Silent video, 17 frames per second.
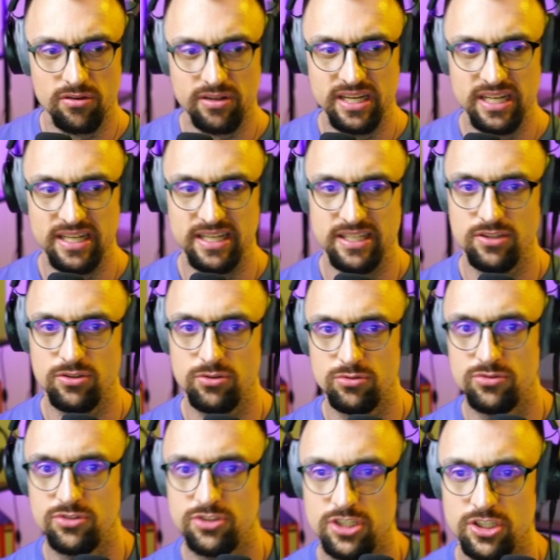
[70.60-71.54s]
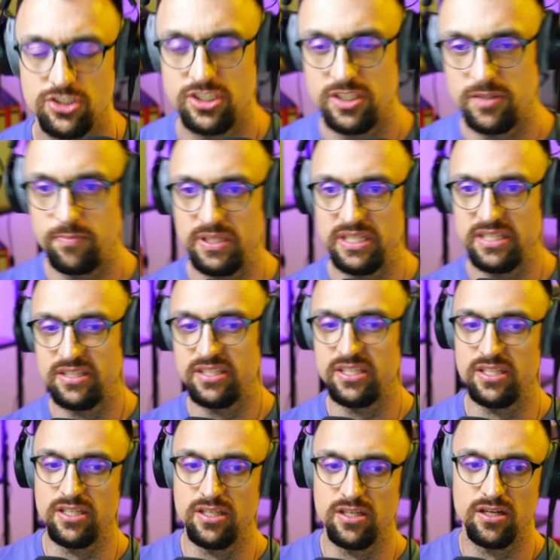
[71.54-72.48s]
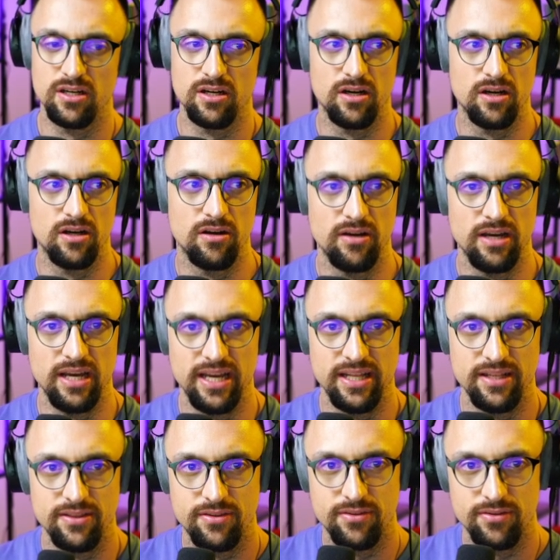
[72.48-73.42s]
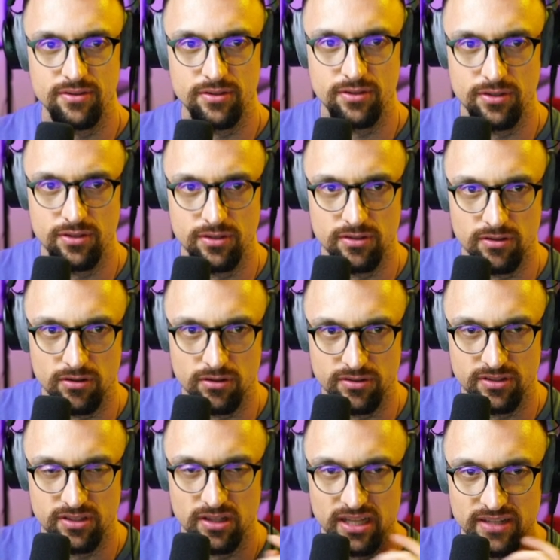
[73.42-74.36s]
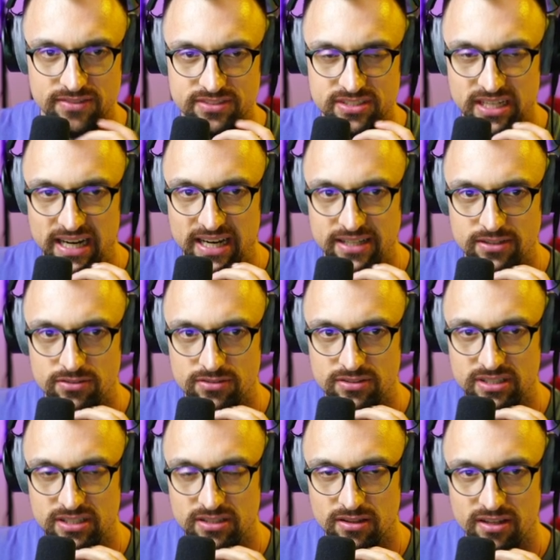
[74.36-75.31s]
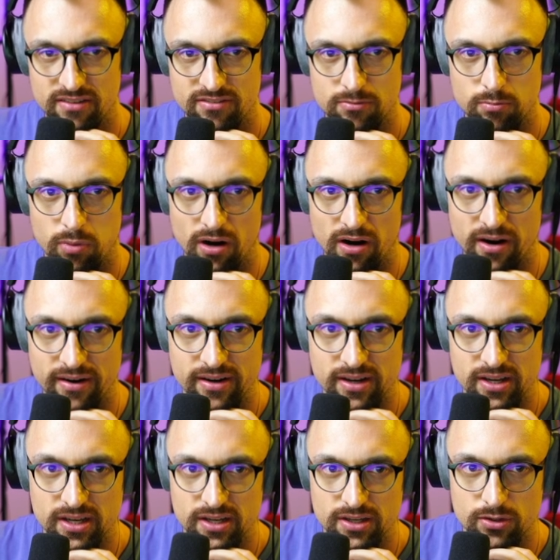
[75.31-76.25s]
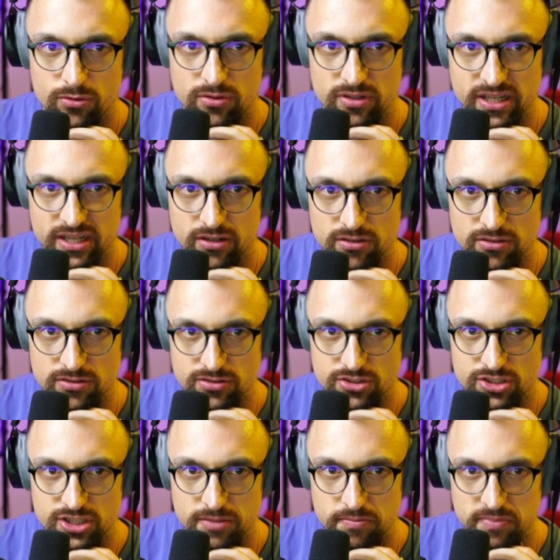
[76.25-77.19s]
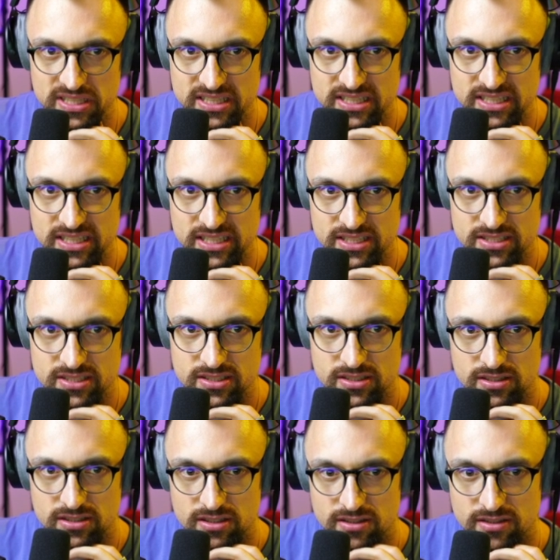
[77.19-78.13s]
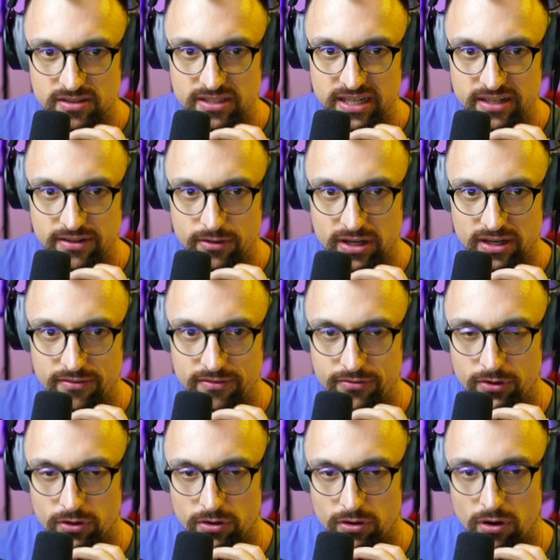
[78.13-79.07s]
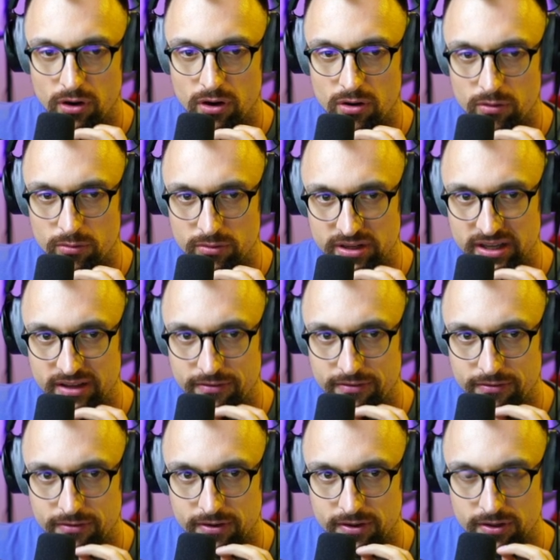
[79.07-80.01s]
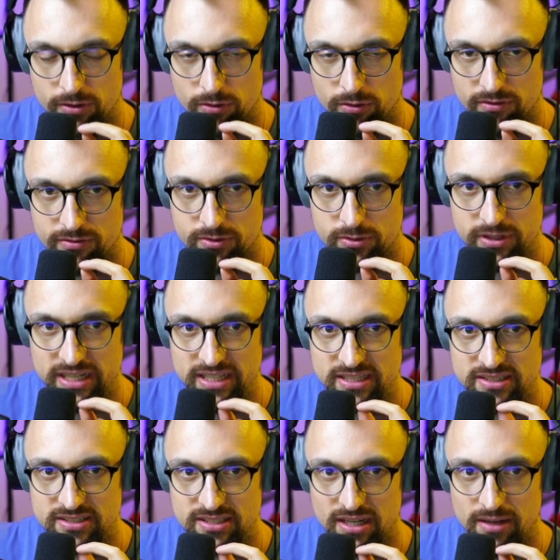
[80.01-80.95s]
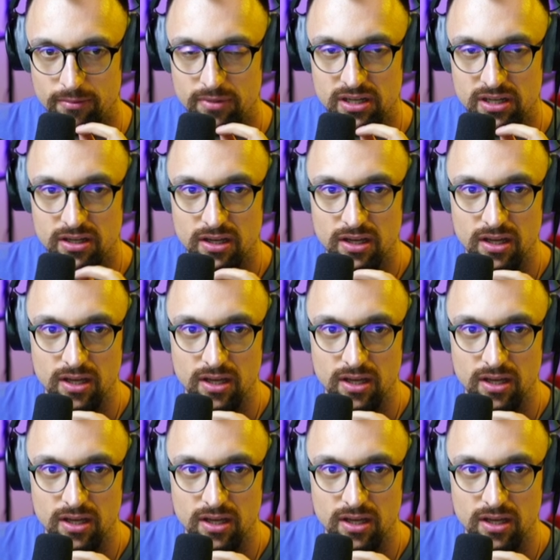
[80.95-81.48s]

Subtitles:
you log in into ChatGPT and on the left bar, you click on GPTs, there you have your own if you have created some.